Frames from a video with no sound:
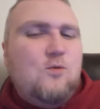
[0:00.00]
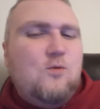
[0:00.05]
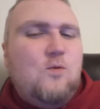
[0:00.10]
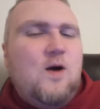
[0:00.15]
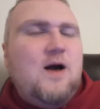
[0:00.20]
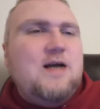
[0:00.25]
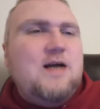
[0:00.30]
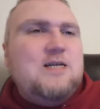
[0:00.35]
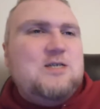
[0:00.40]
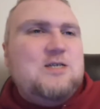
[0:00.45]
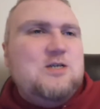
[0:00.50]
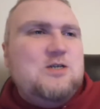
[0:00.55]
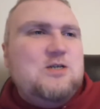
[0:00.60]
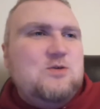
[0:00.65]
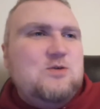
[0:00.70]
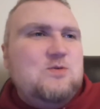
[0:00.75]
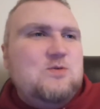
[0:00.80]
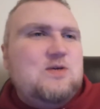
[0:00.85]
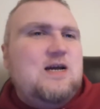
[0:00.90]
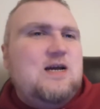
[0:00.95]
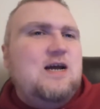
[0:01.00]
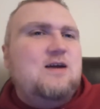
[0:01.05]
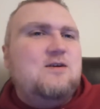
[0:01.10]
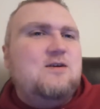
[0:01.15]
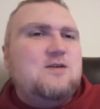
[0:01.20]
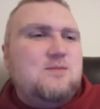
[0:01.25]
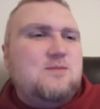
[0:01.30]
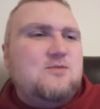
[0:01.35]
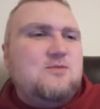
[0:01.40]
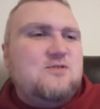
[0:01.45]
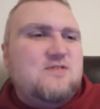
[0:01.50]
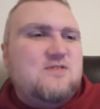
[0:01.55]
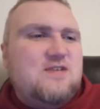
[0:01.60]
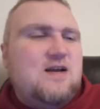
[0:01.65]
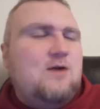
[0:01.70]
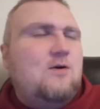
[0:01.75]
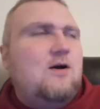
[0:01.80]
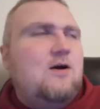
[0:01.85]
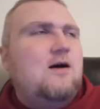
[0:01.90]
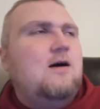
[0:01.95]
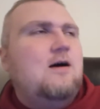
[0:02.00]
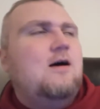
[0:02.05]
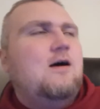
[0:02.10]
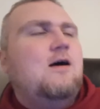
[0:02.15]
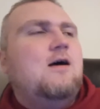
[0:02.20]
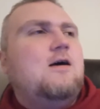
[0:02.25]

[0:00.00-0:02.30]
Why should you care, double Sarah?